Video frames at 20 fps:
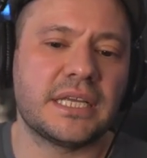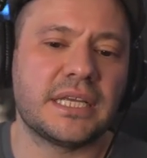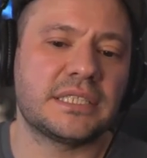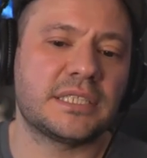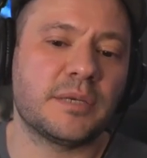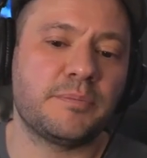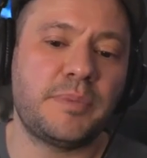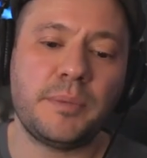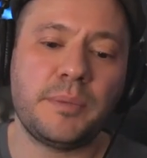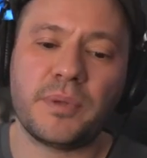
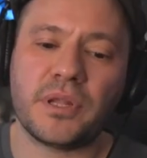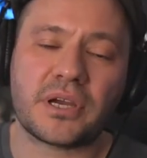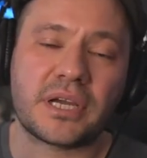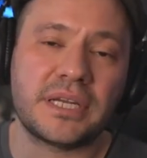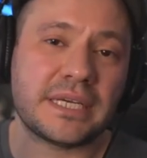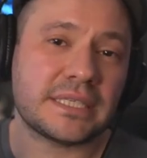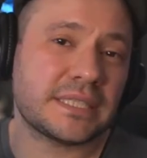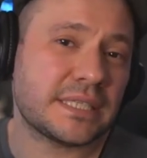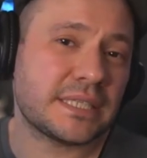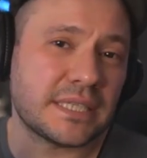Some people are
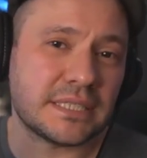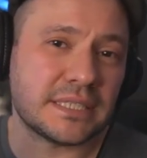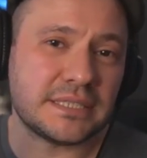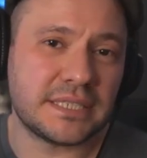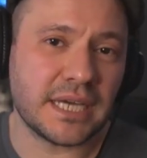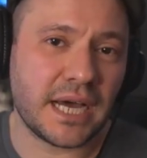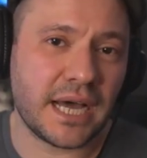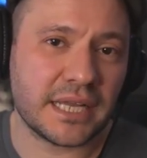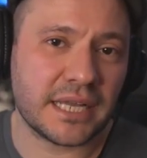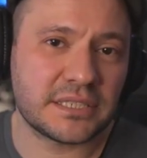connecting the
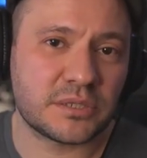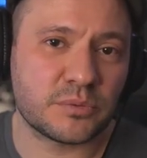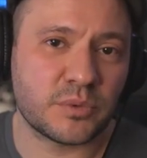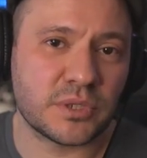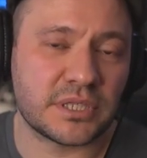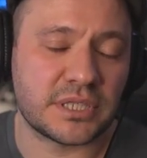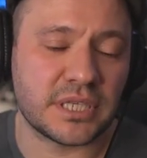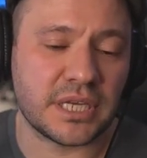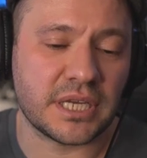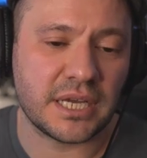dots
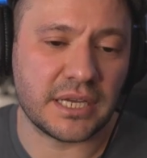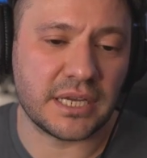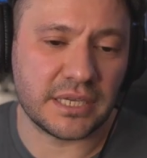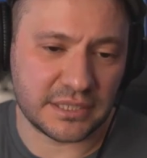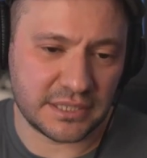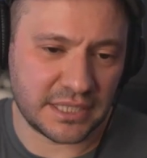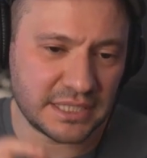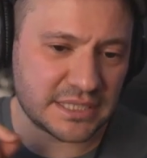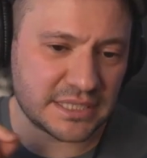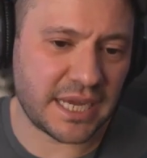with
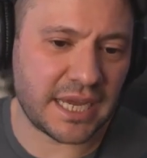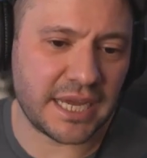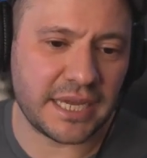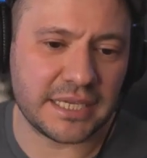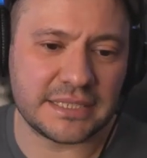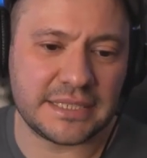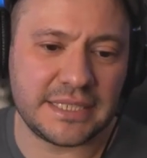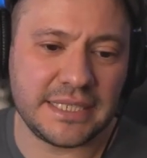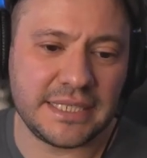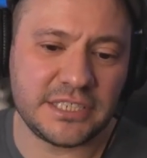this
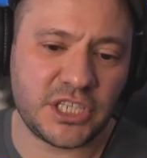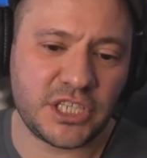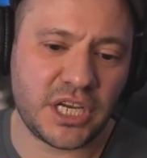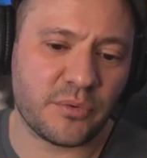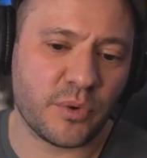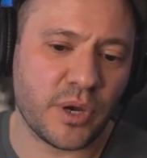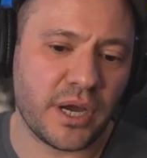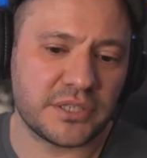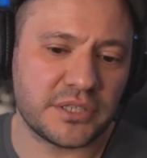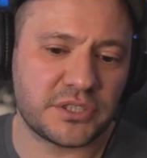guy, TJ
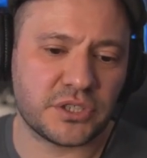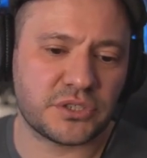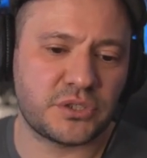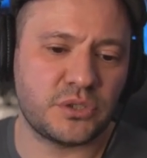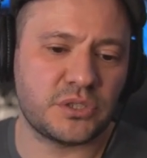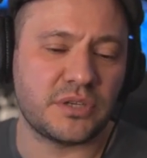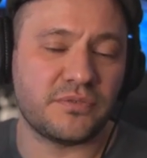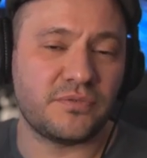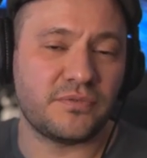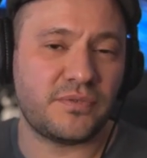Rogers,
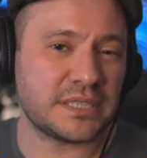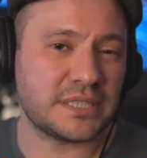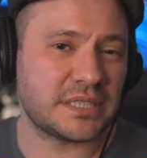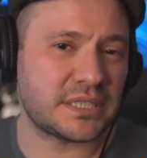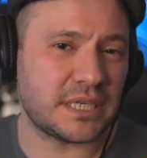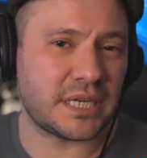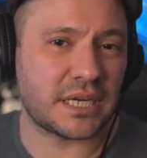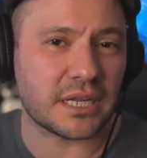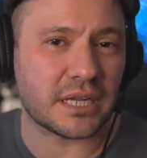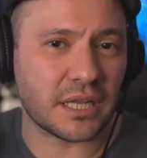who's
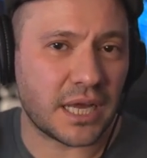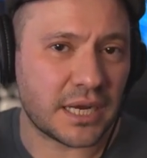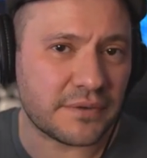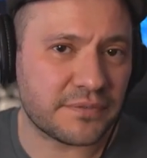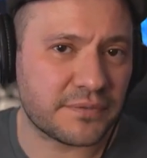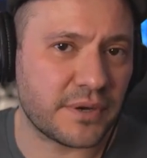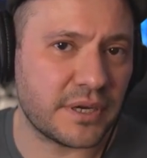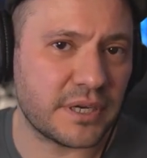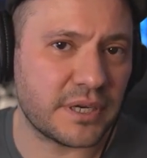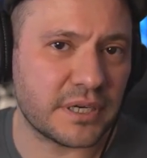invested in a lot
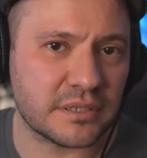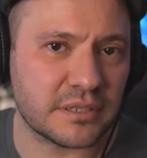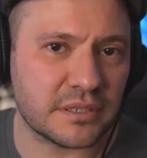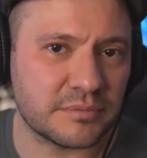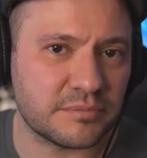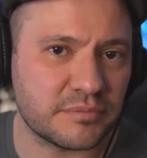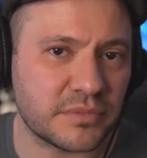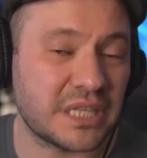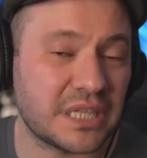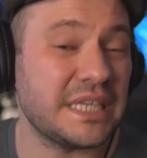of
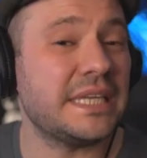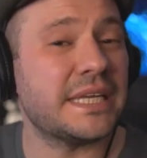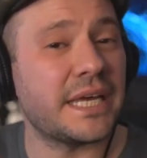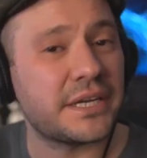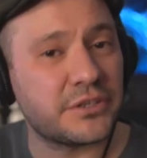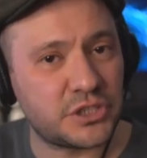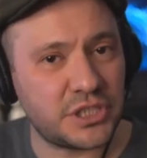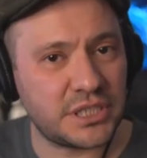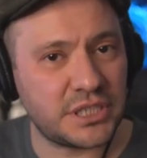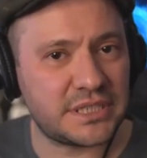clean
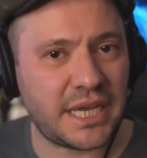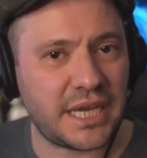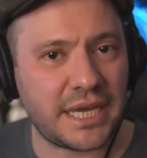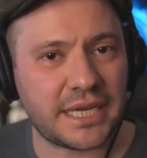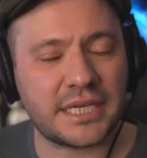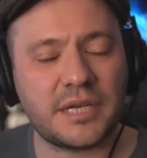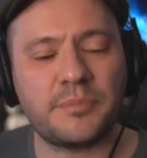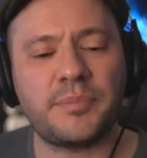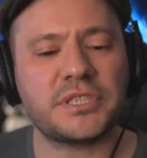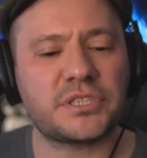energy tech
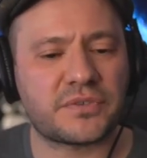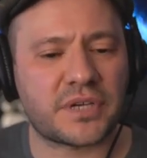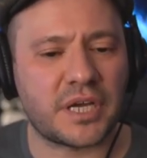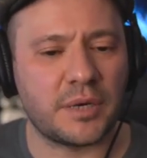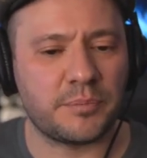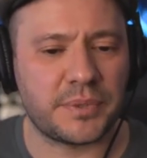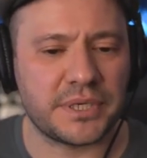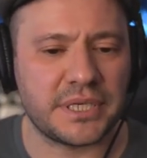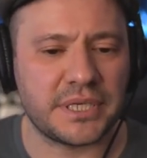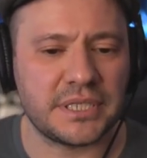and a bunch of
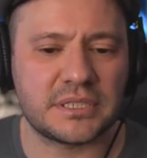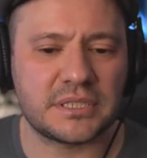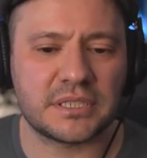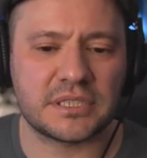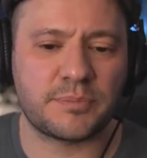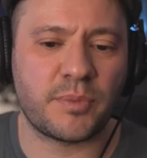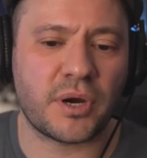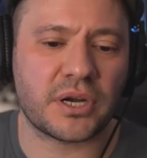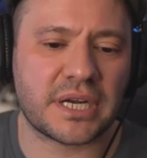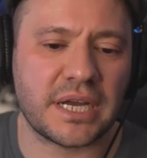companies,
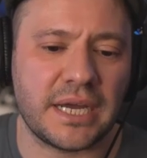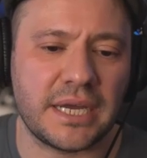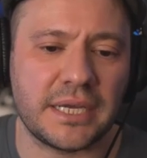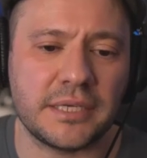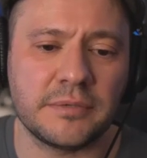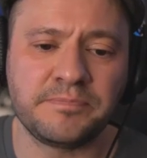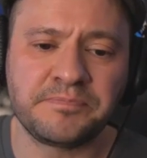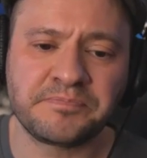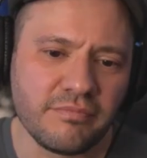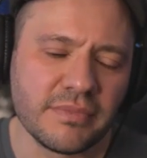smart
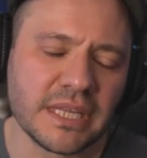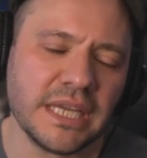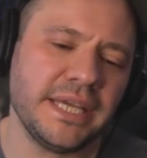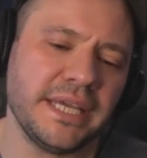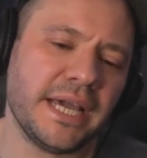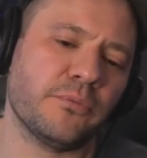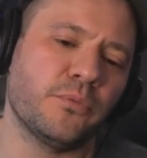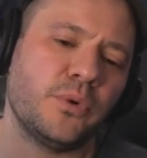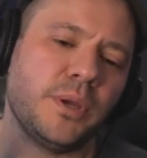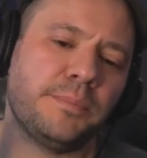guy.
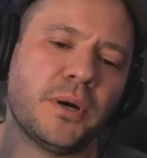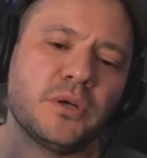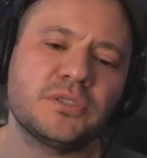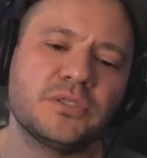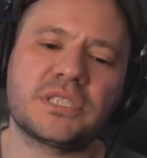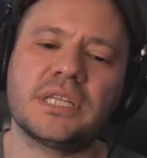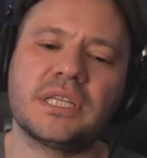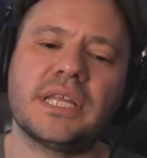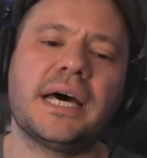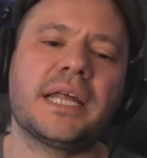Yeah, we
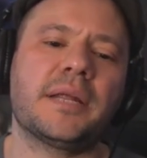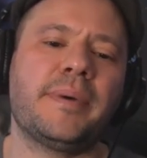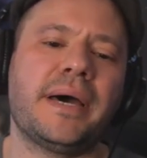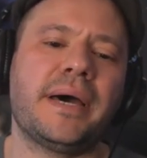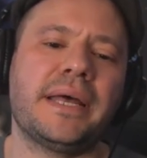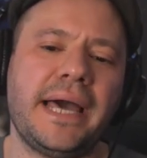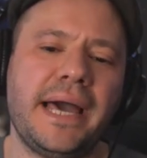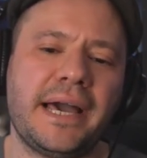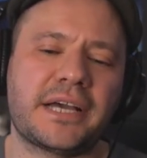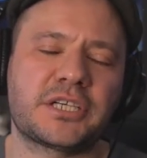post a lot
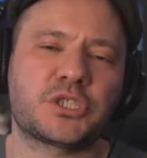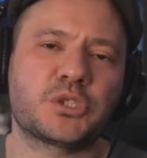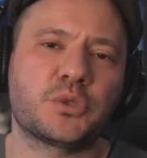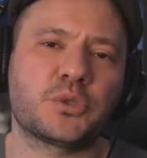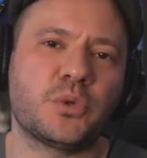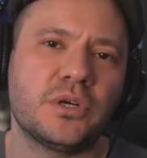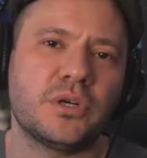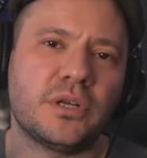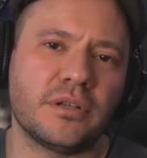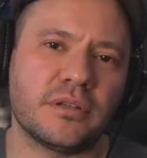about
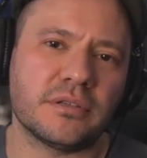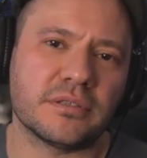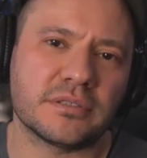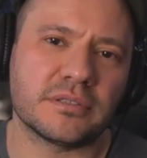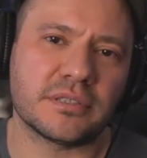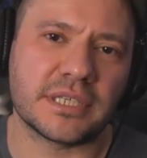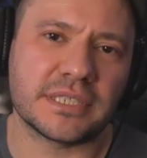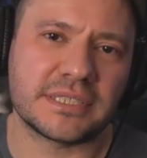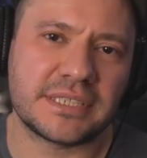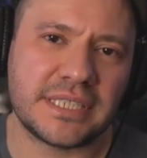
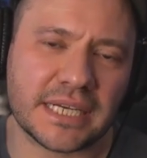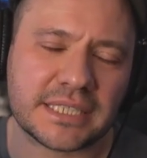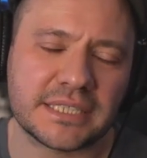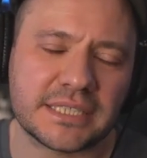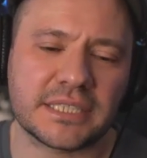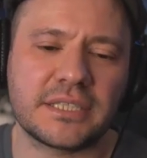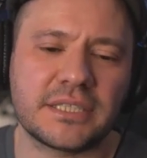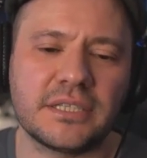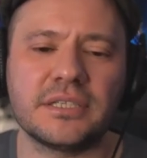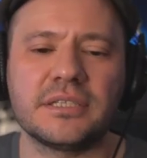actual
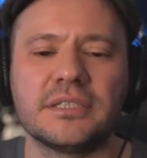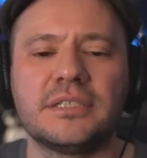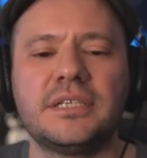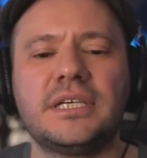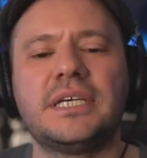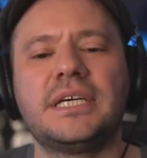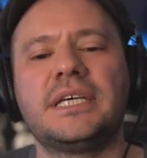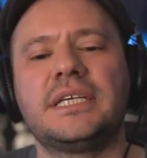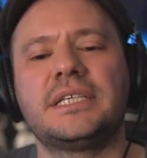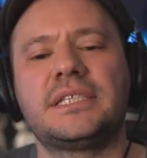technical
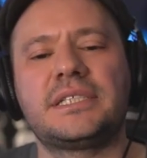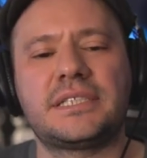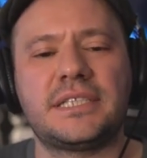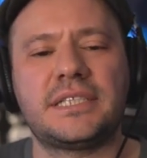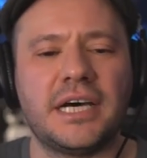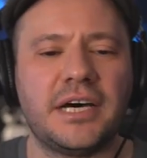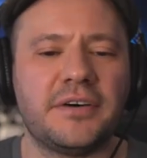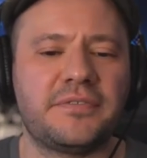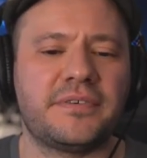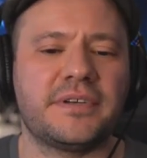
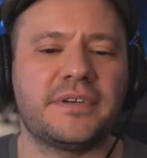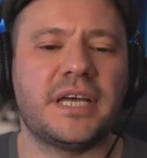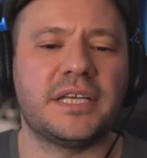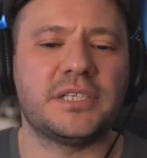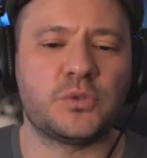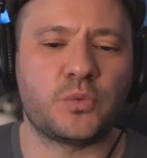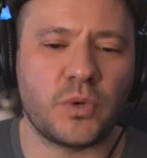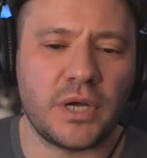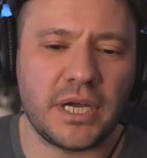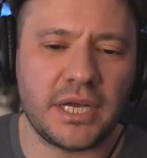stuff
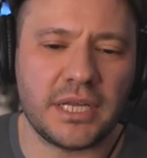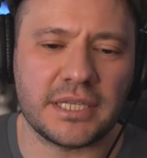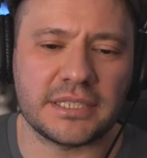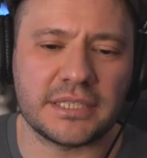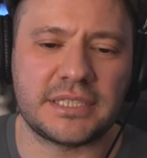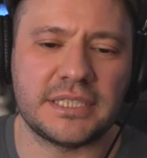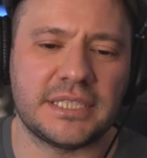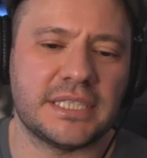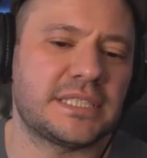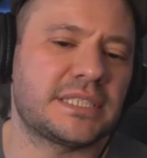as well
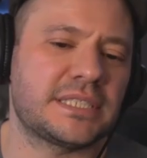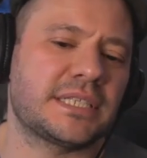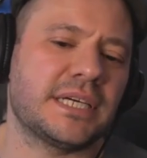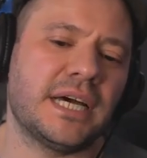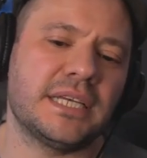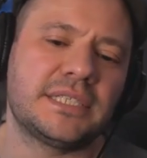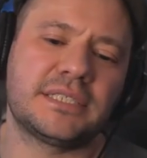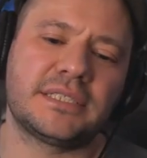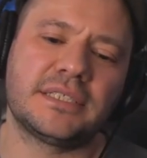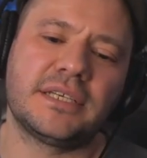to
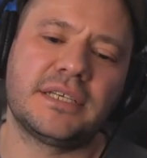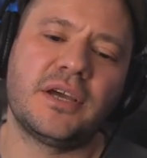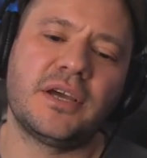discuss